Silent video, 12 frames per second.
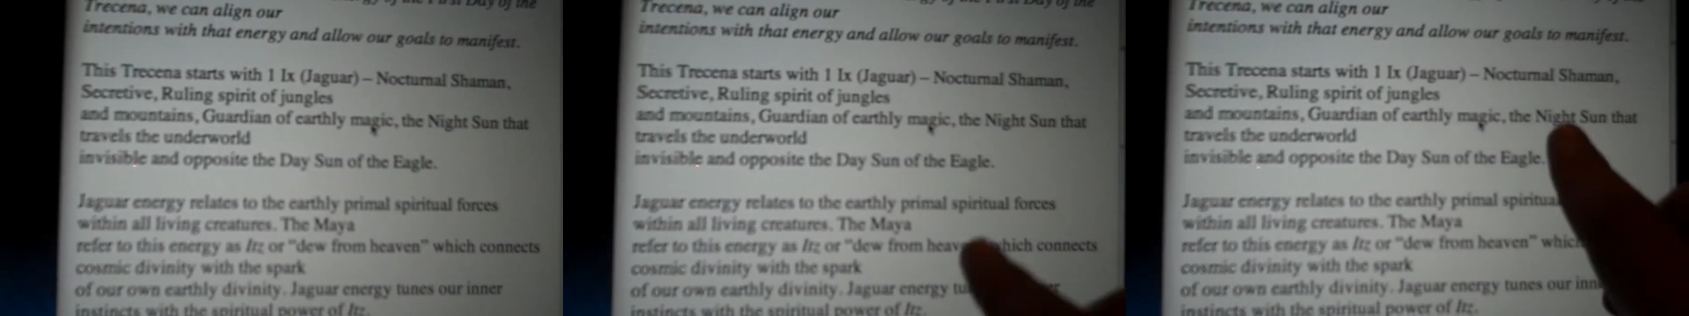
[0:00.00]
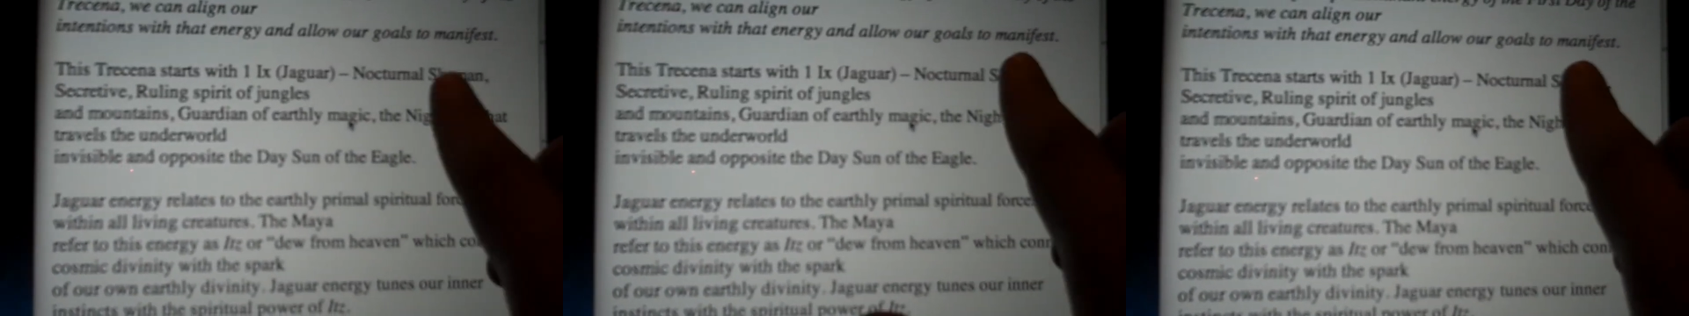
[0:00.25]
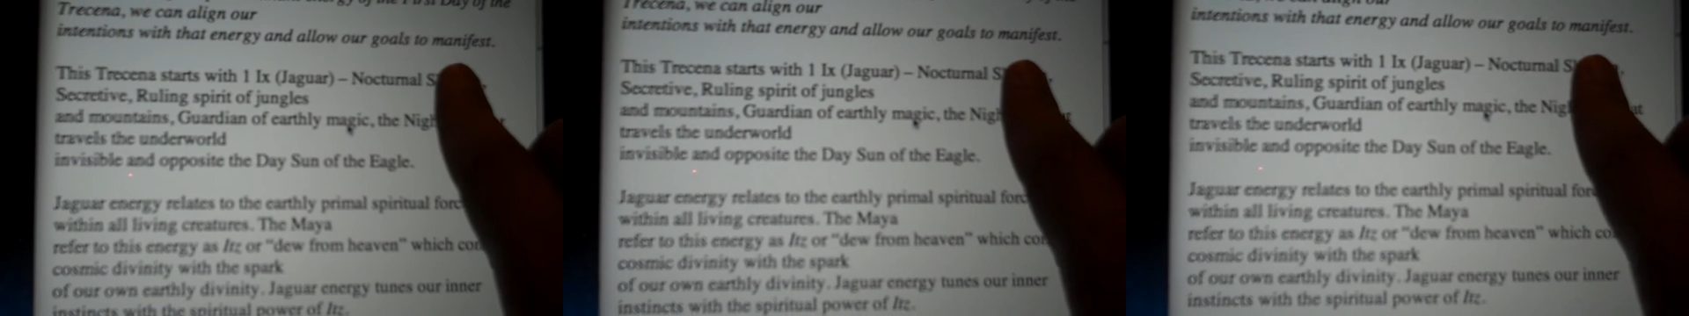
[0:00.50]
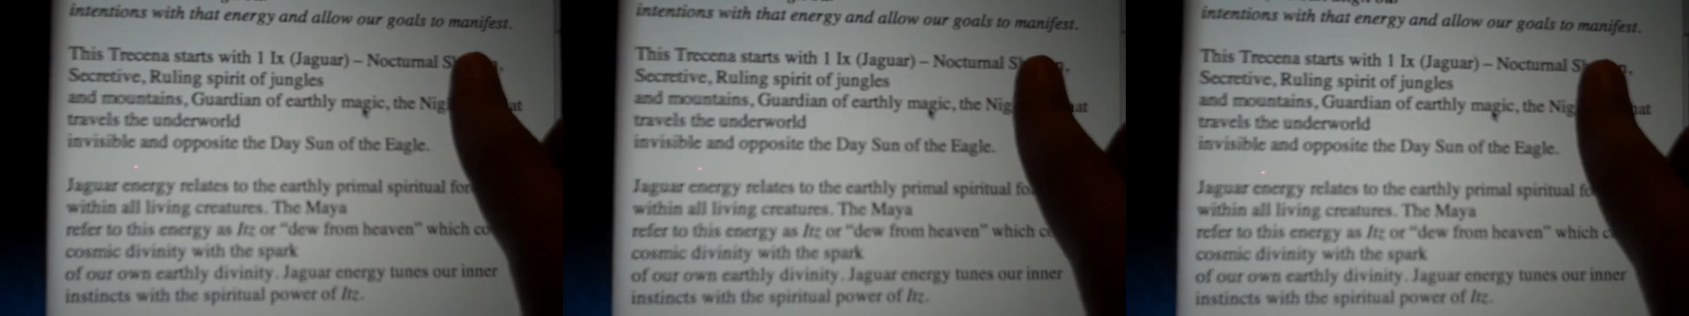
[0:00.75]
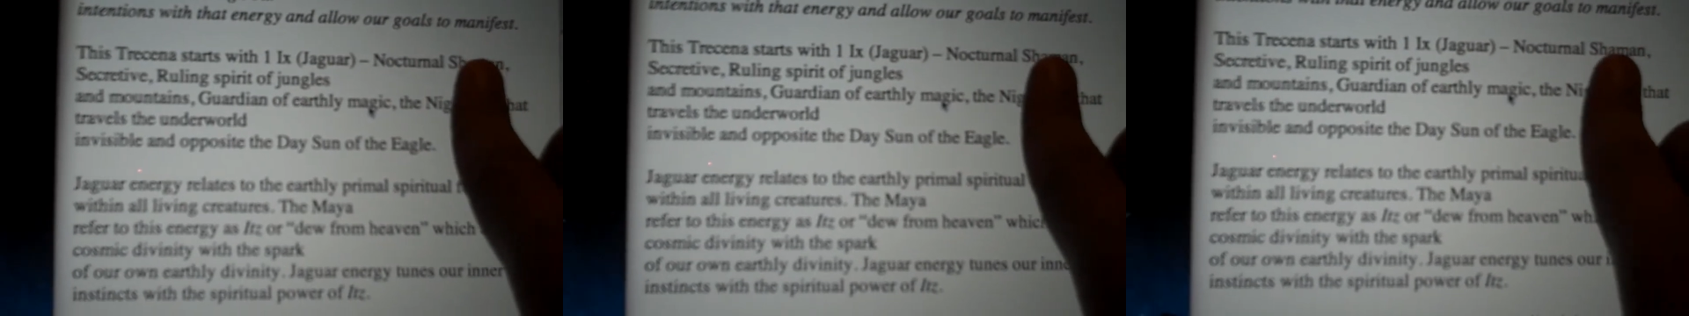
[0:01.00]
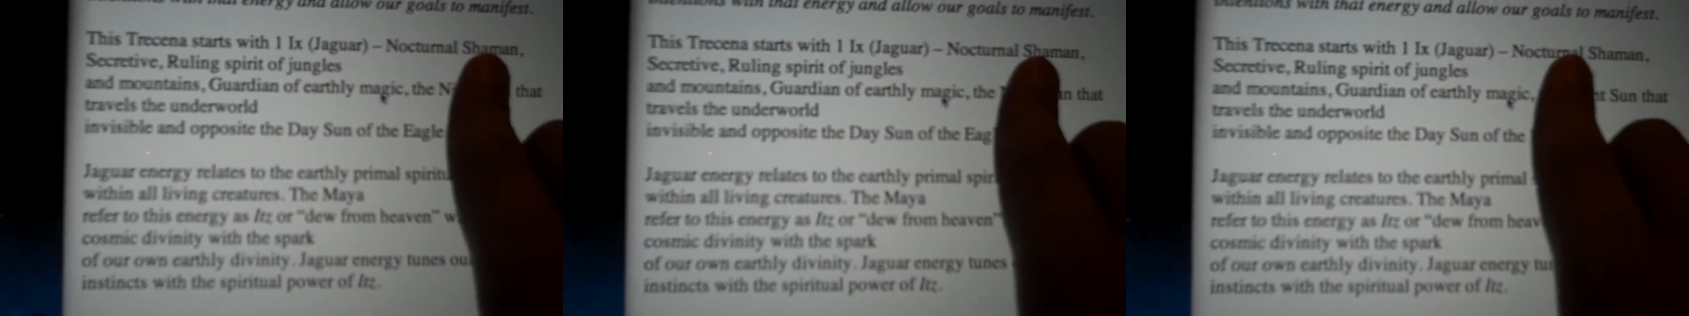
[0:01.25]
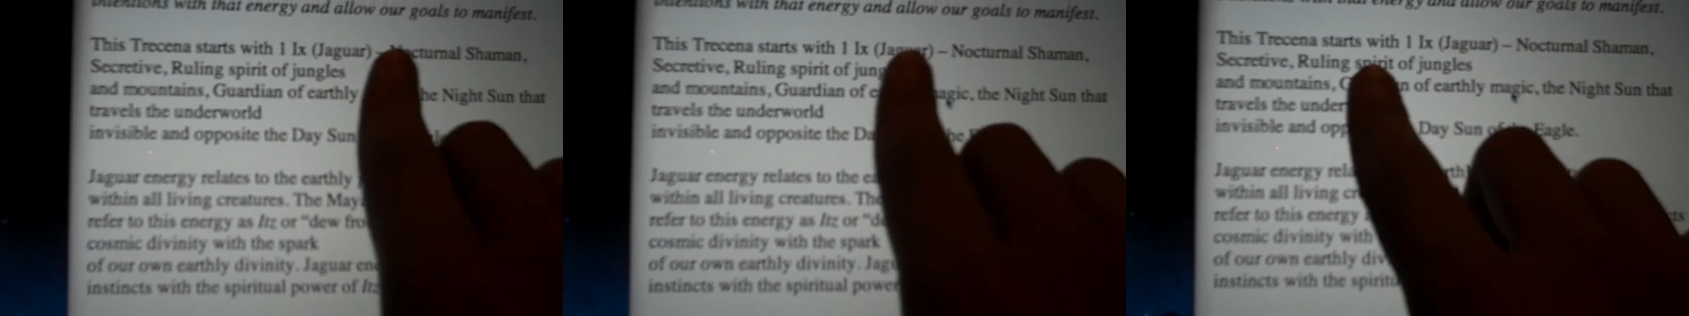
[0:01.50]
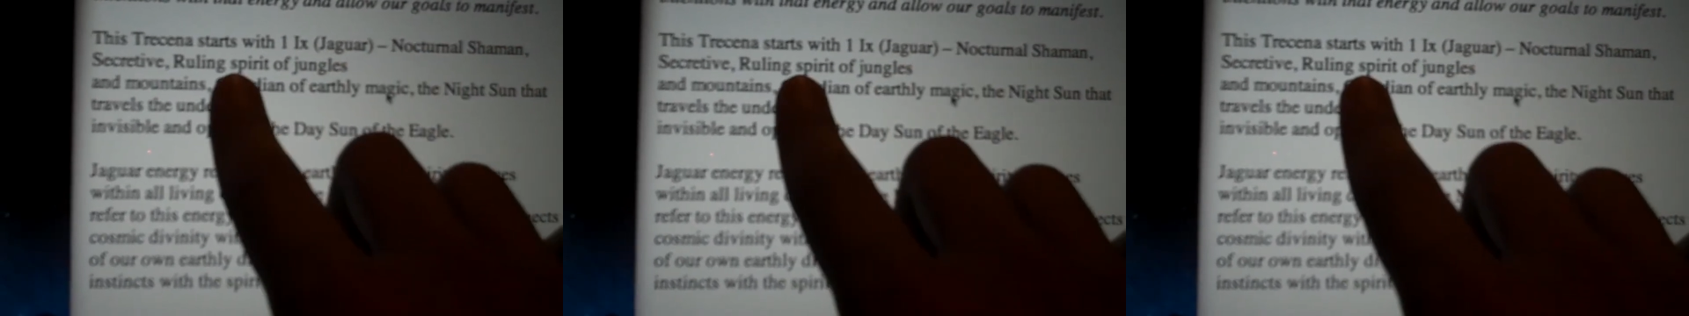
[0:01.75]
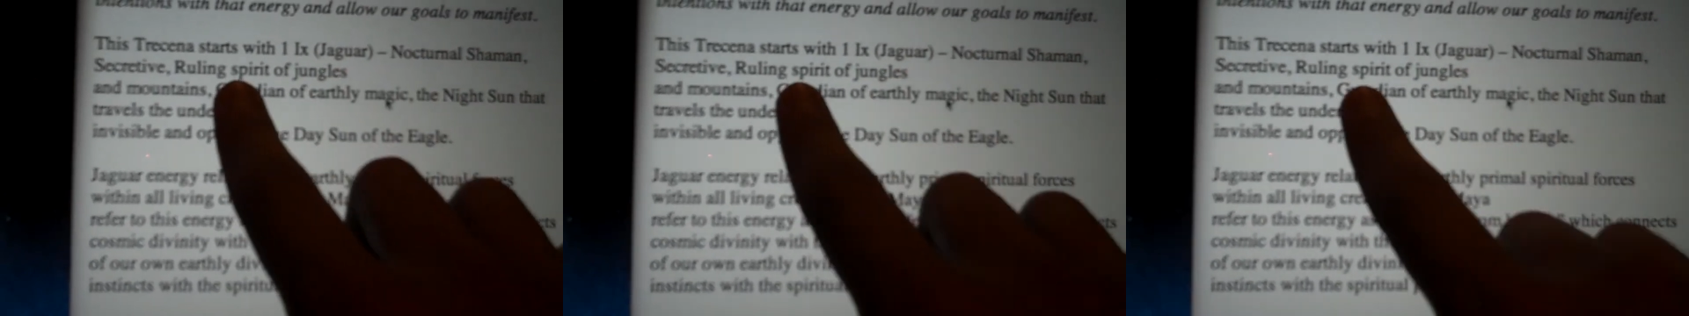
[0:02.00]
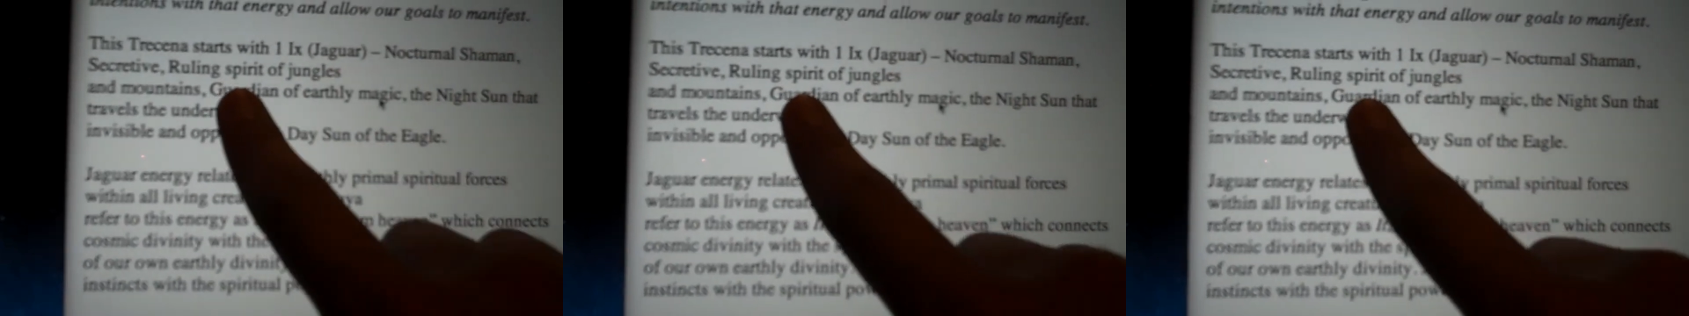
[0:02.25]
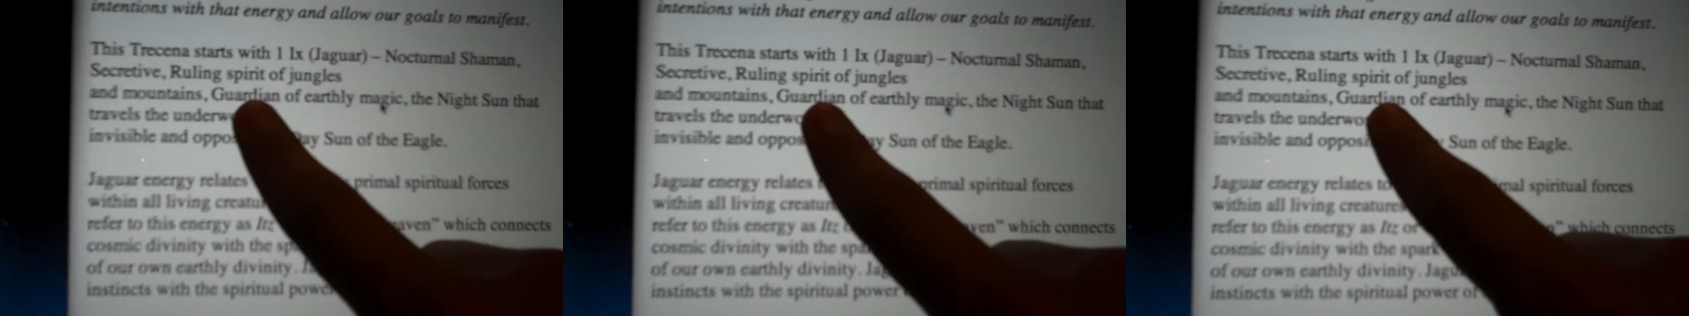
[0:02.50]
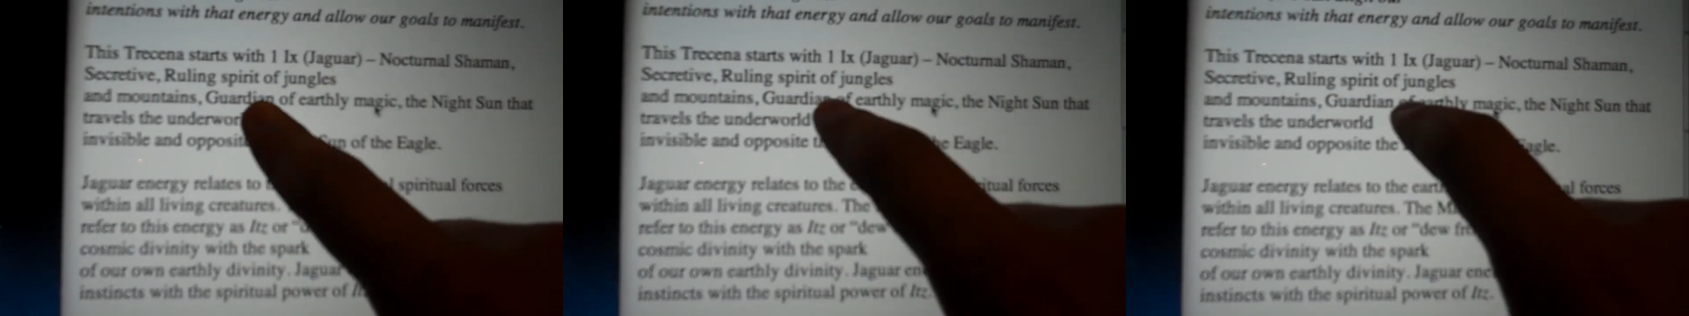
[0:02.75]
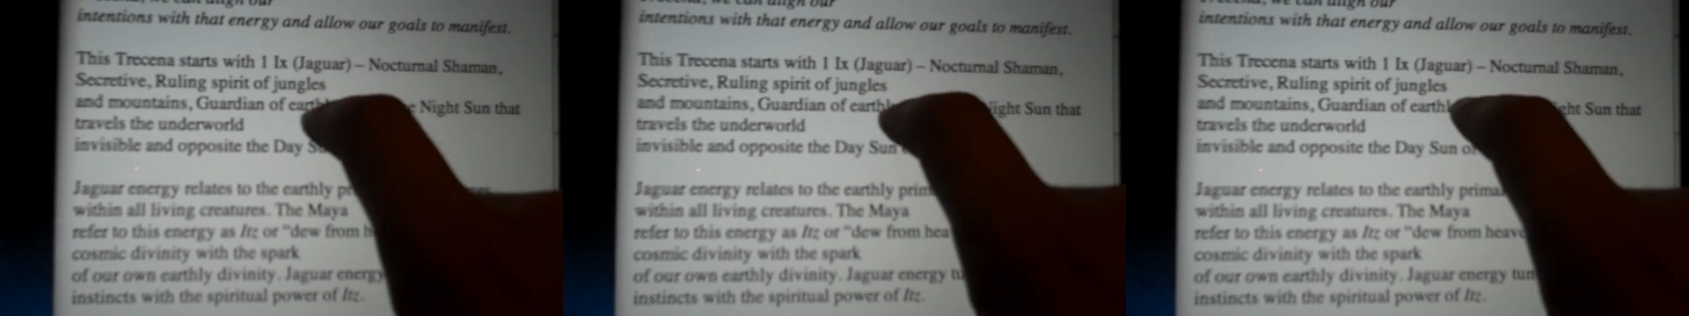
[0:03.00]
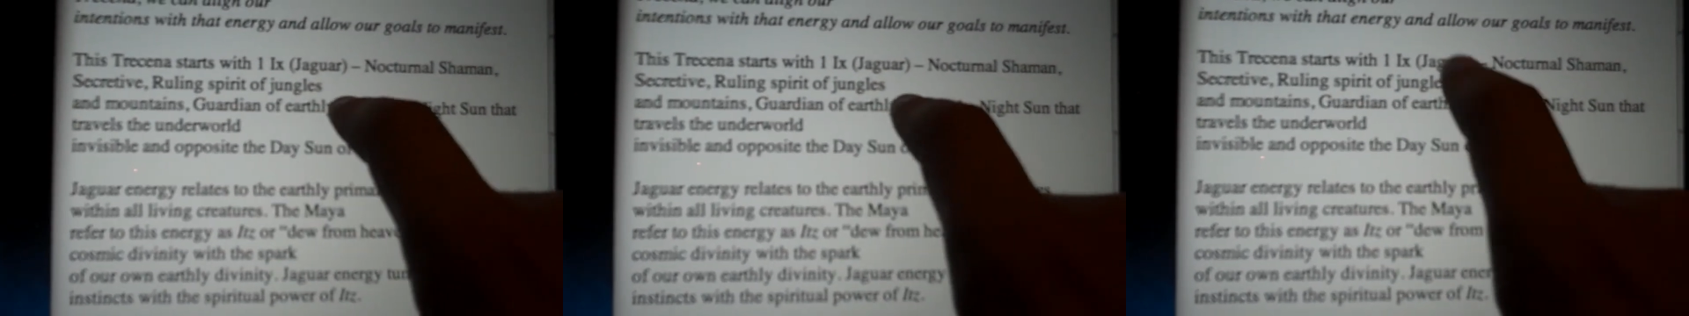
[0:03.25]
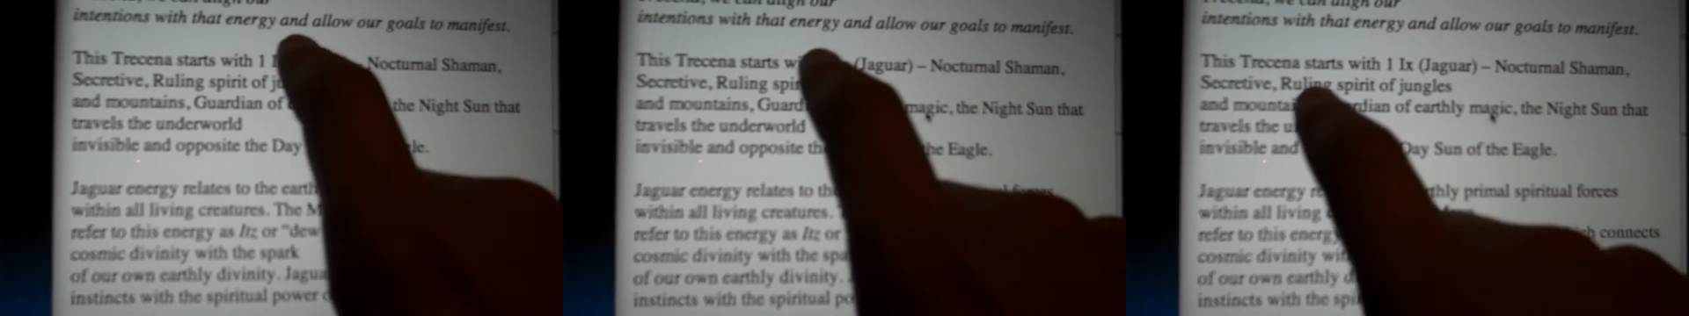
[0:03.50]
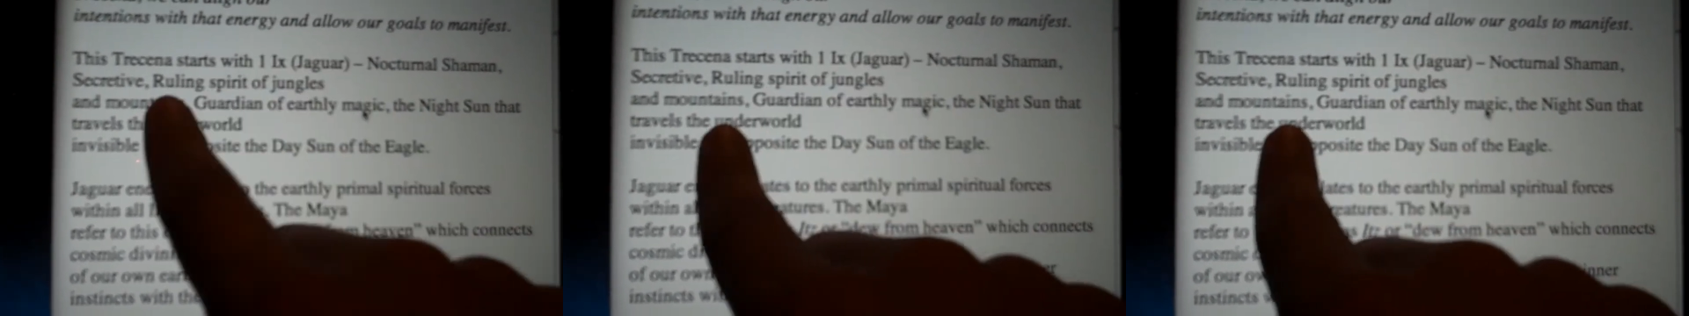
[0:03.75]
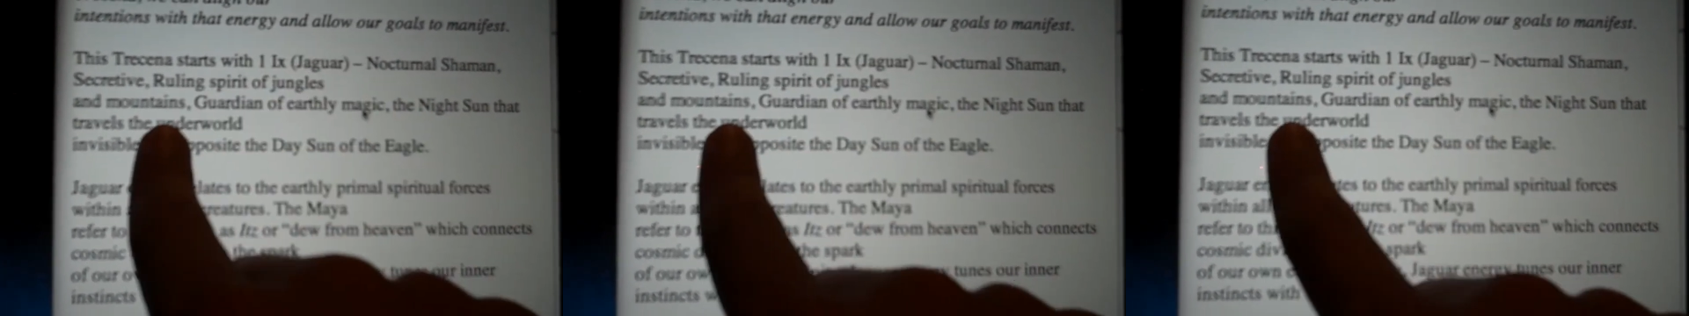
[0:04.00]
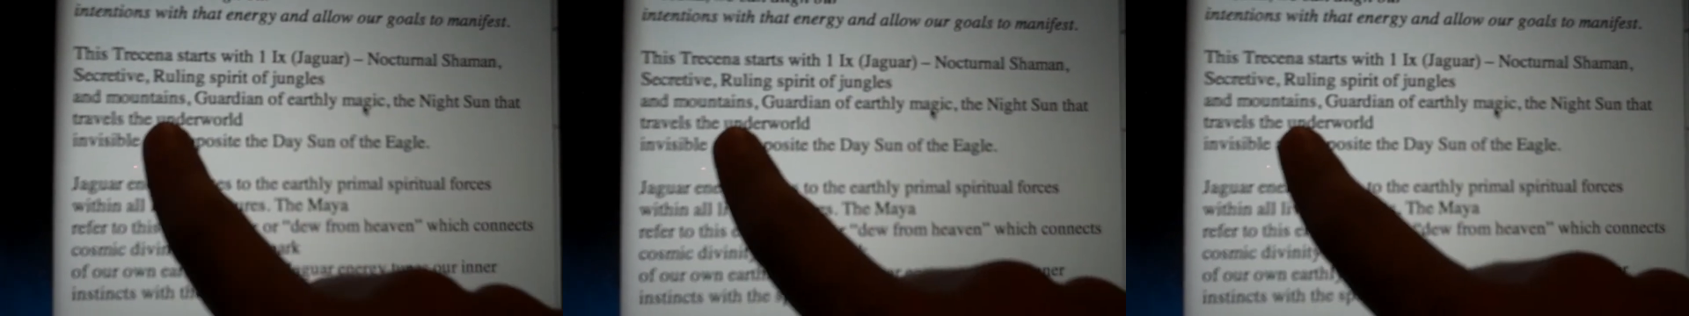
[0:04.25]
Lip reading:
No face is visible, so there are no lips to read.